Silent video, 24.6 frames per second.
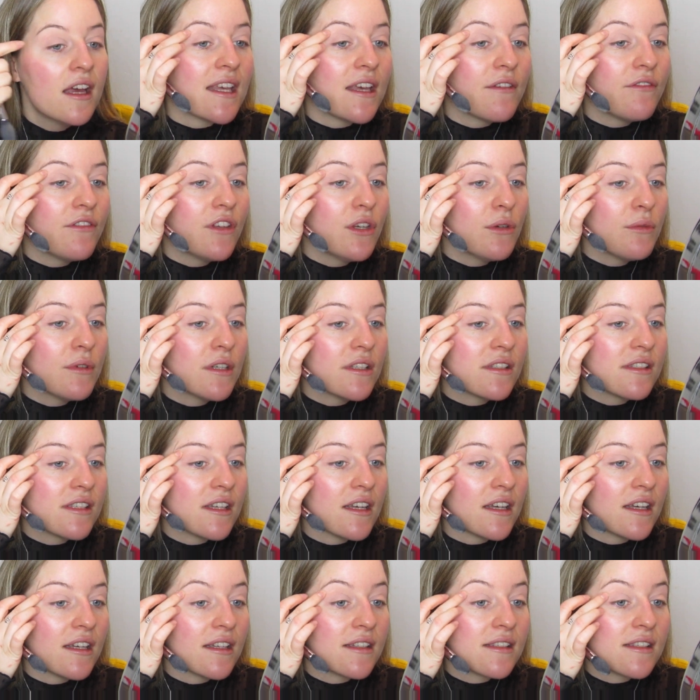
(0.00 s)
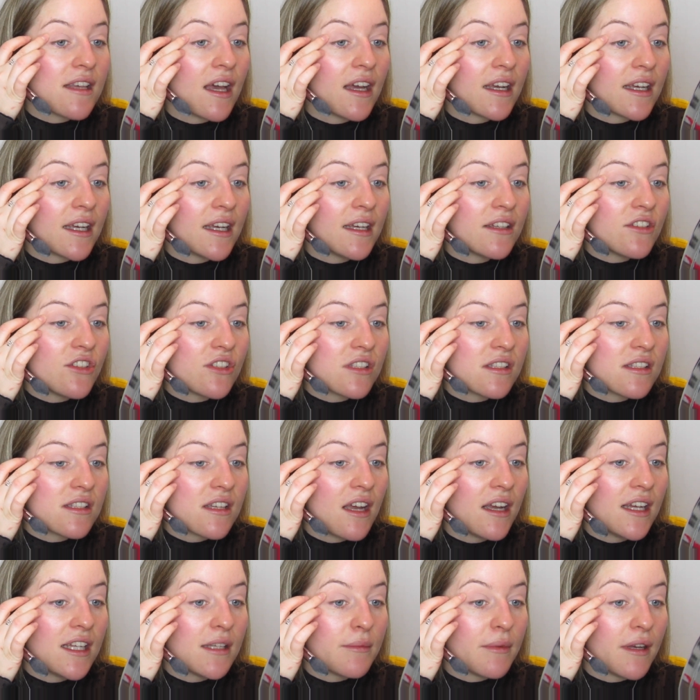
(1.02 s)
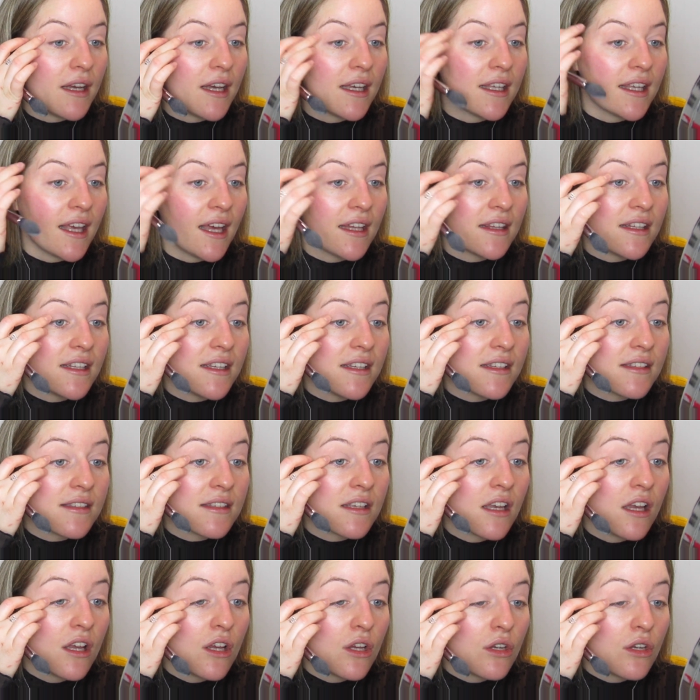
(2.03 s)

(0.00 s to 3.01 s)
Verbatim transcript: If you were to tug it just a tiny bit and get these